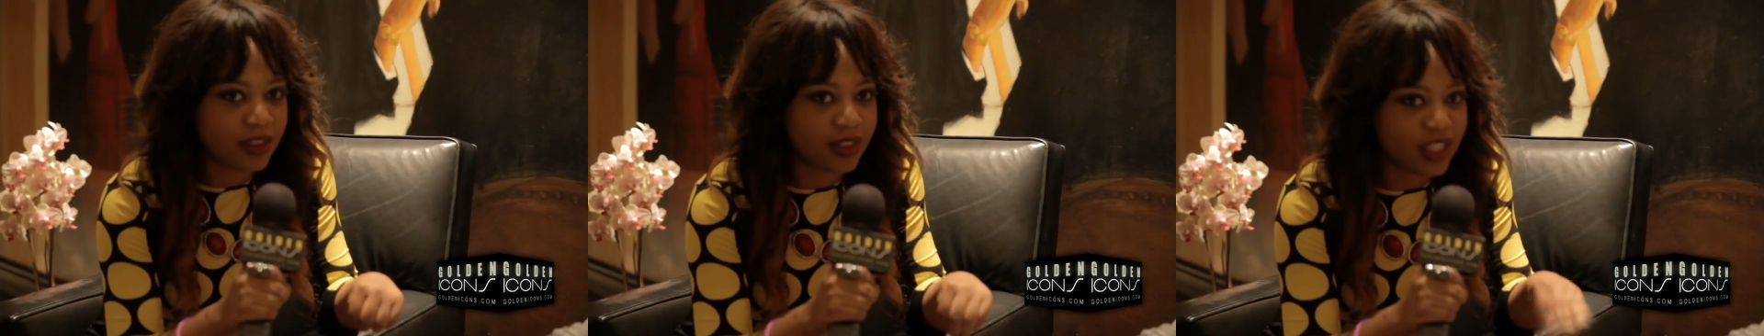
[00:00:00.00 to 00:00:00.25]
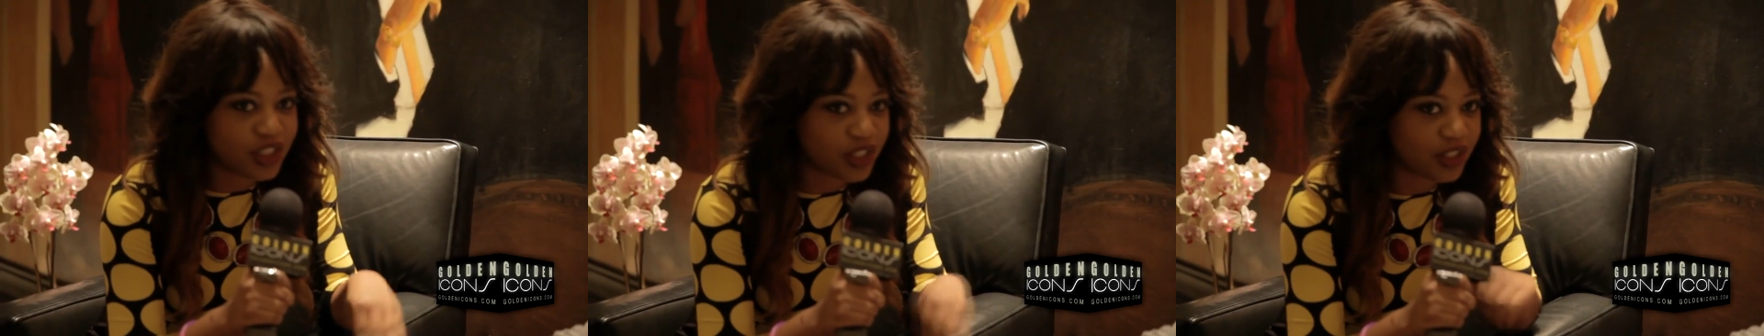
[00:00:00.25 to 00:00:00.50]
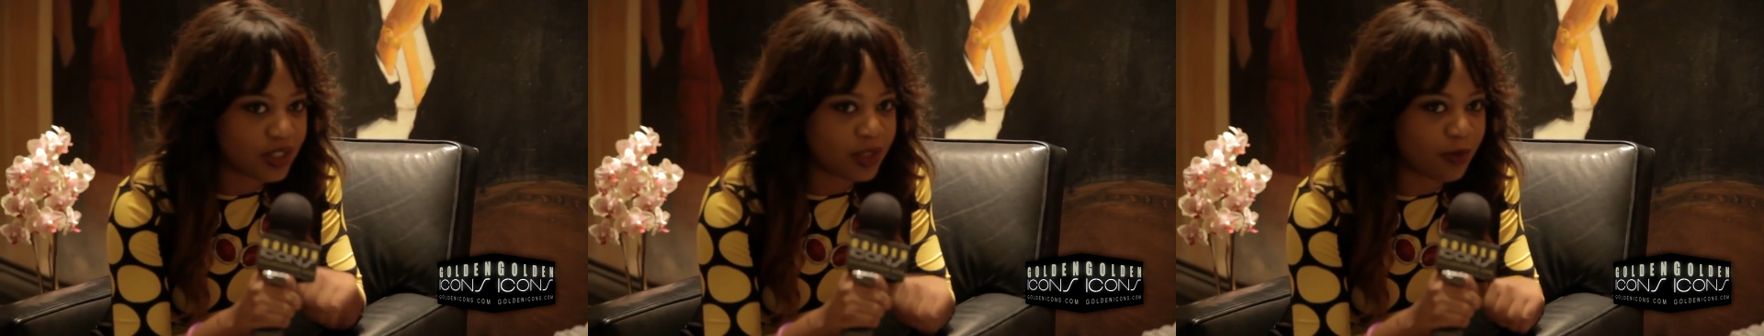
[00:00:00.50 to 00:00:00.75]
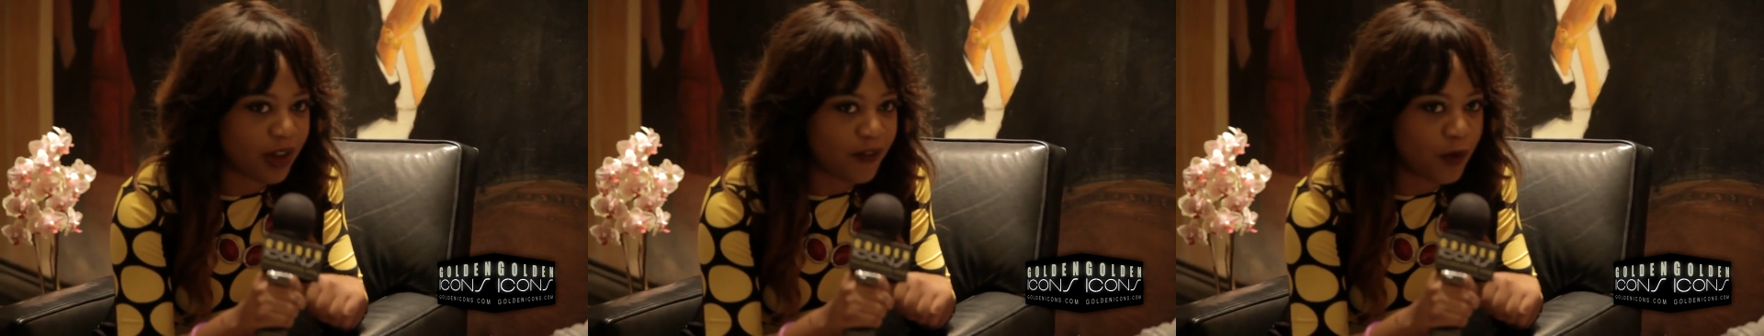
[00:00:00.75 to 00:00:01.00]
This year is
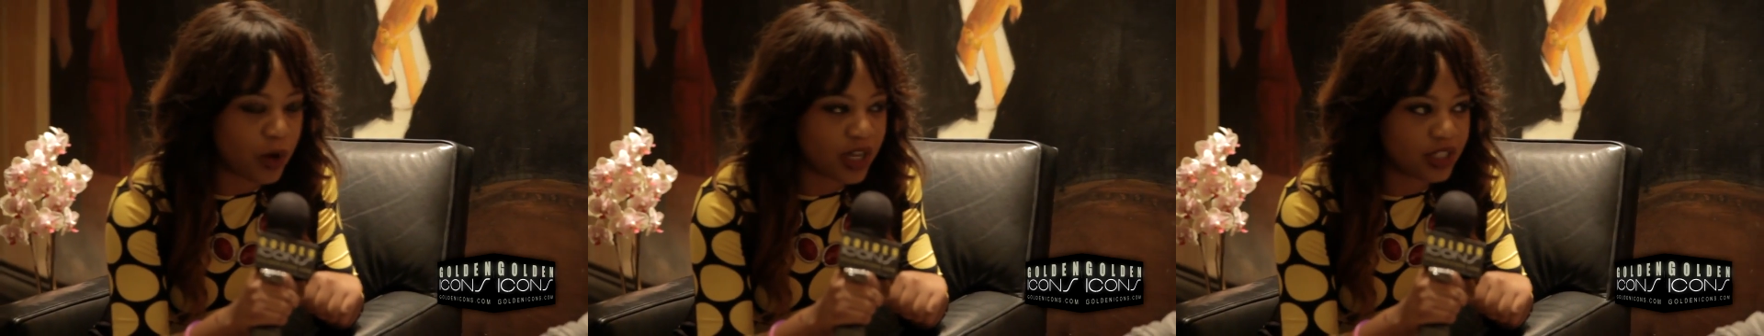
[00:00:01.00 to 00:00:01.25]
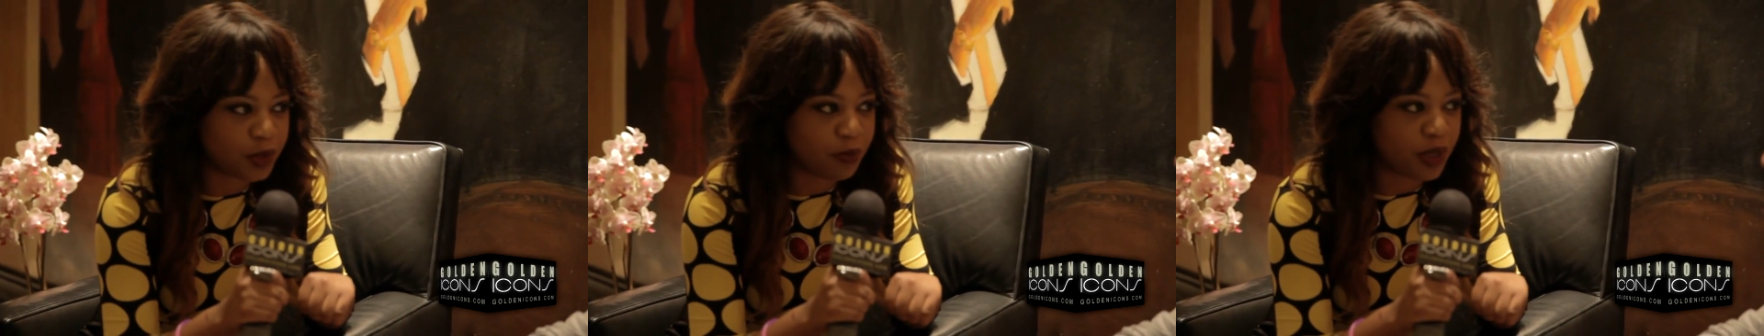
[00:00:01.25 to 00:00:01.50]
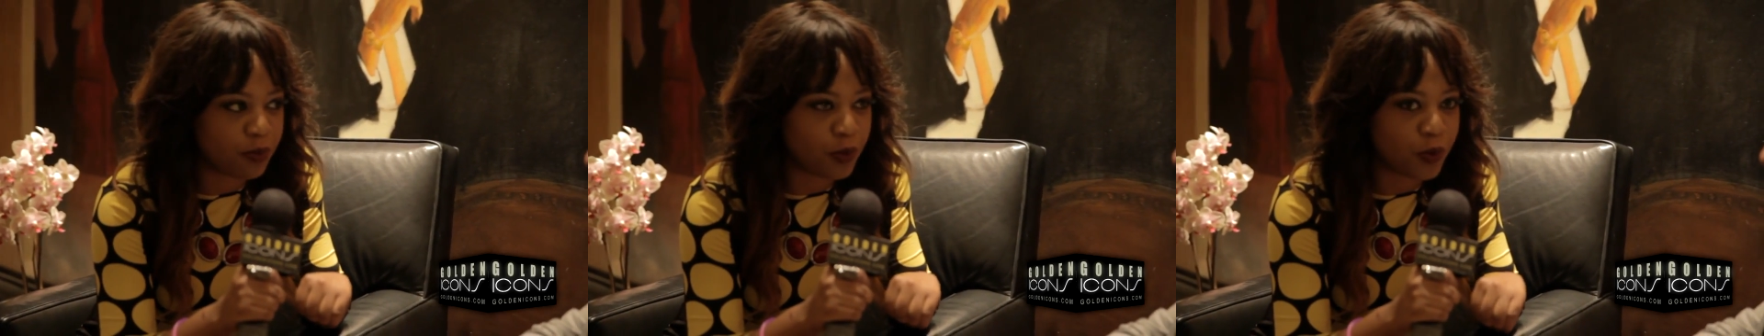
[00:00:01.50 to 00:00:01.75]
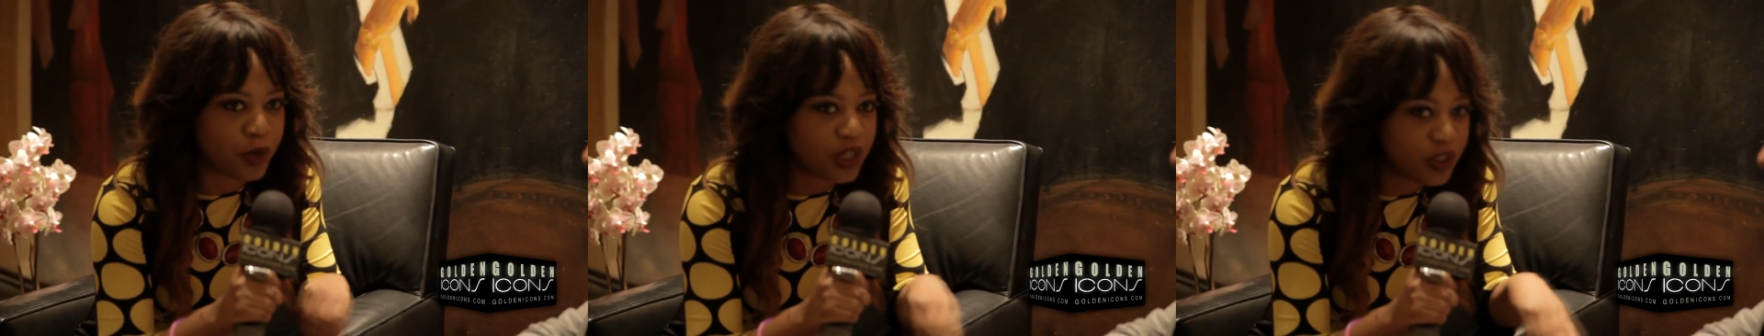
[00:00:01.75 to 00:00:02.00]
about 400 people.
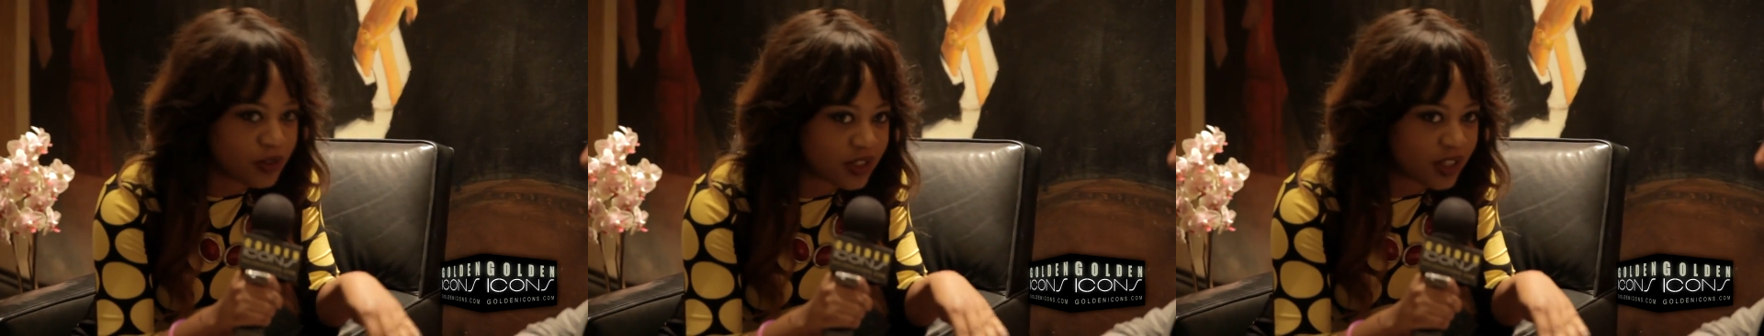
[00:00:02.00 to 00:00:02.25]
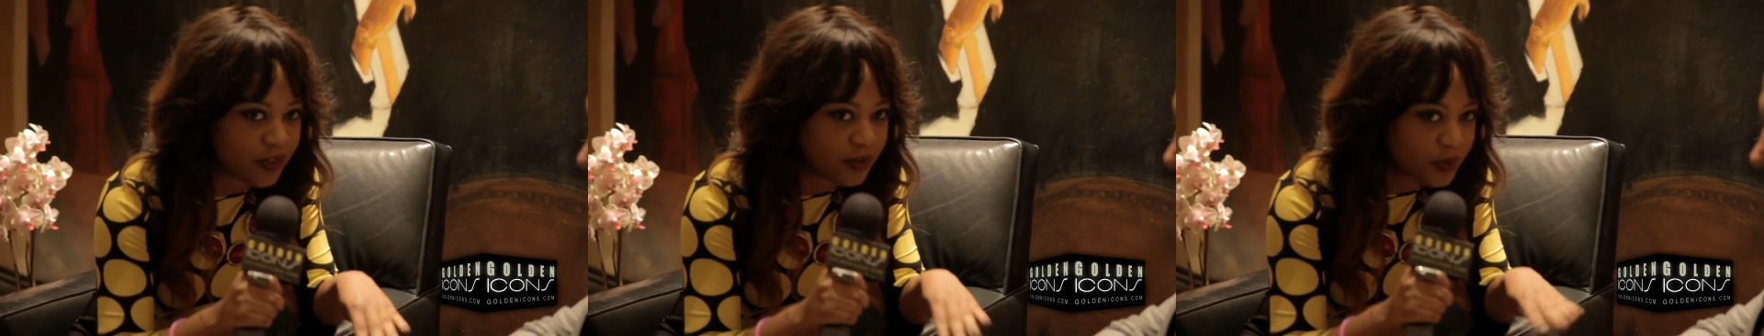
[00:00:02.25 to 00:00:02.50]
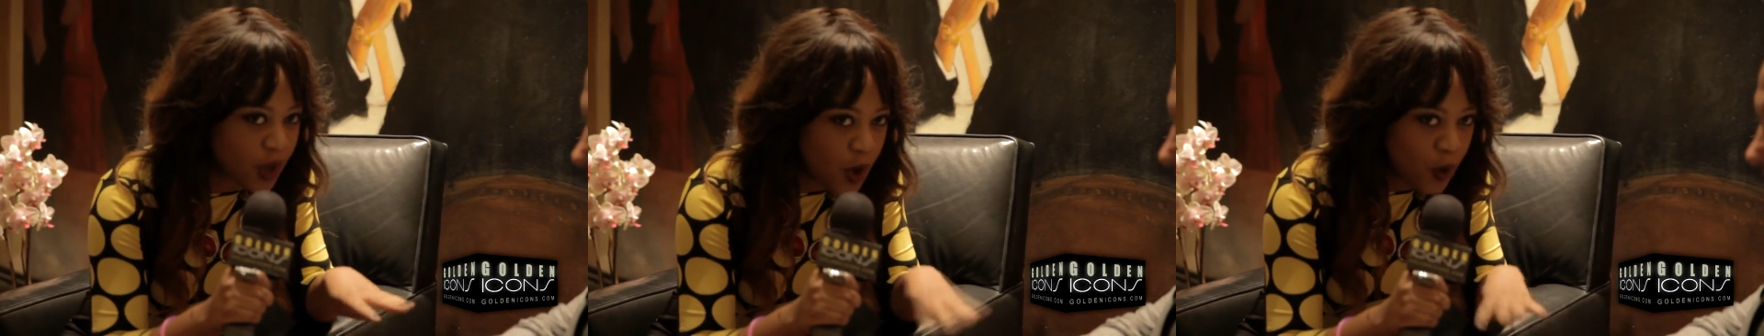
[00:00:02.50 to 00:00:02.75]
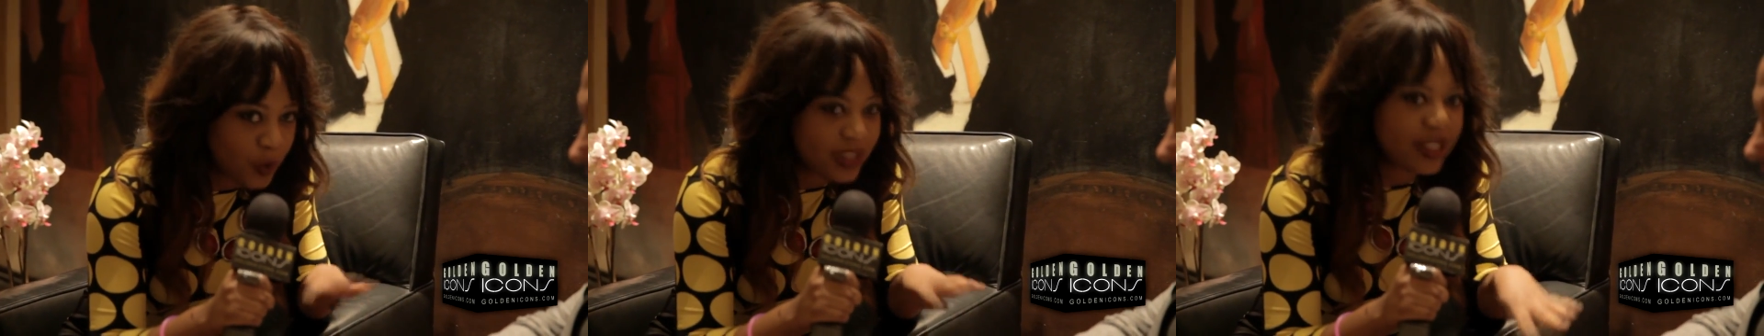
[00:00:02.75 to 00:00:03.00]
What do you see?
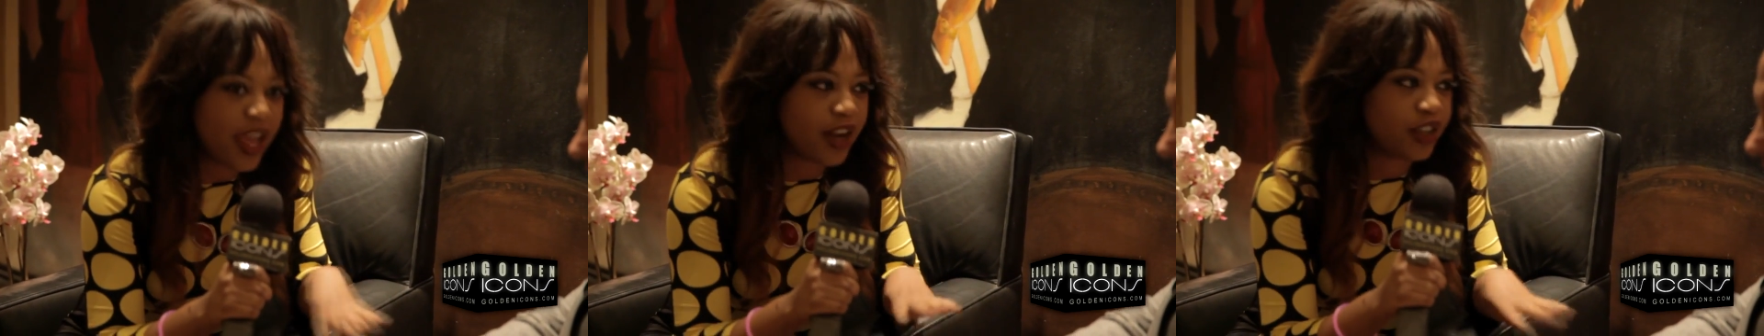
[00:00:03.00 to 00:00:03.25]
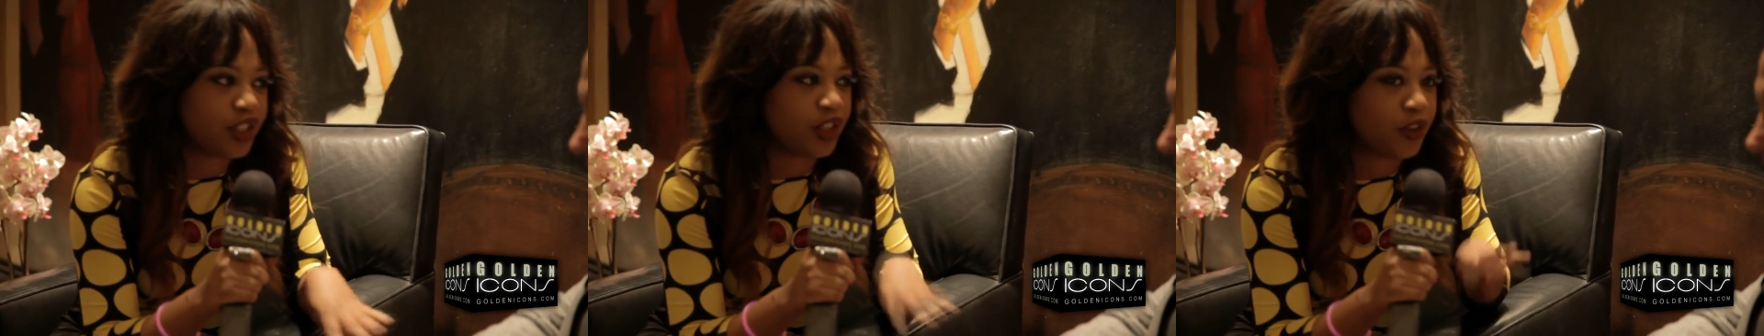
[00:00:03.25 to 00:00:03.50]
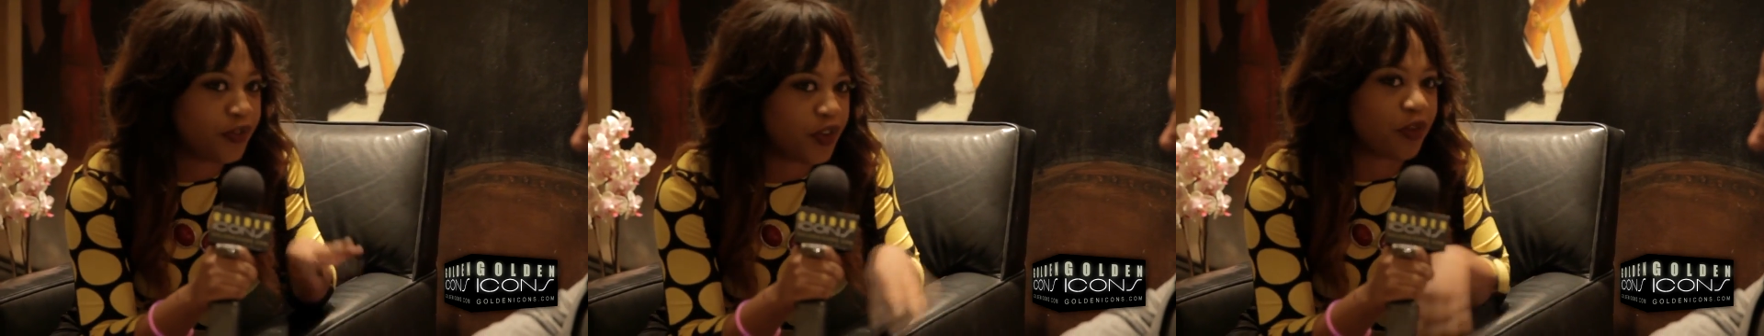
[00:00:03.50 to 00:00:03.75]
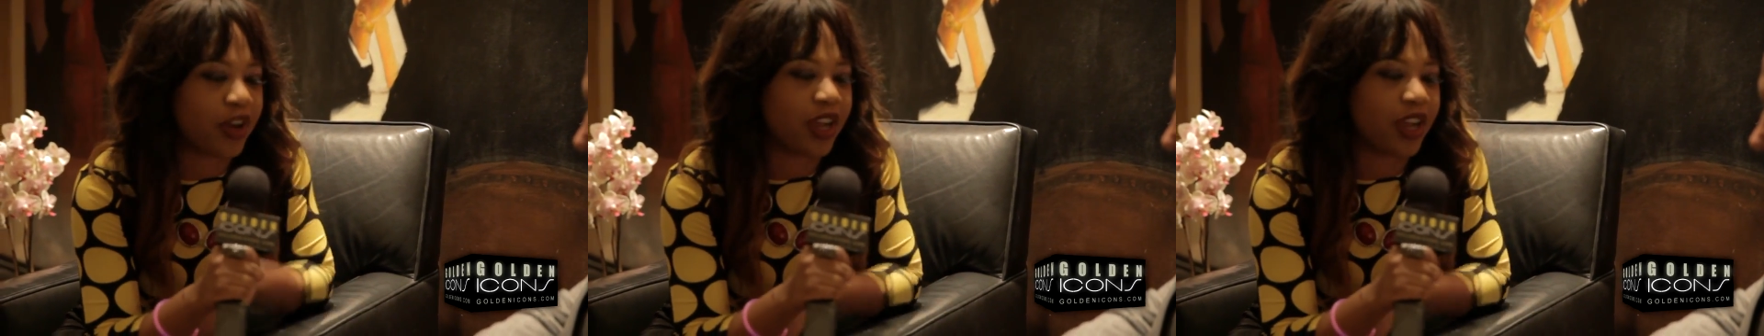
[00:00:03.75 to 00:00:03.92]
What's the energy you feel